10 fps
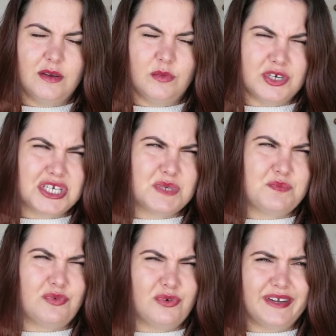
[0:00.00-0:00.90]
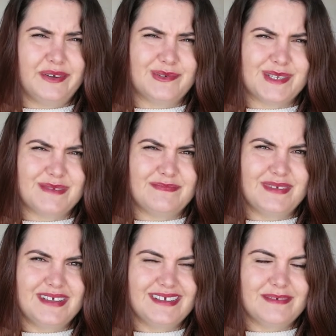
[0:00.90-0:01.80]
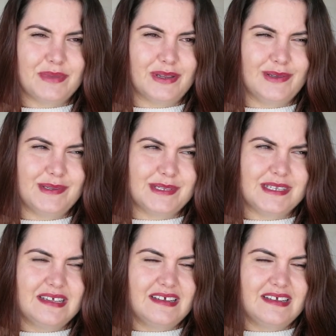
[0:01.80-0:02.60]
which is pretty awesome, because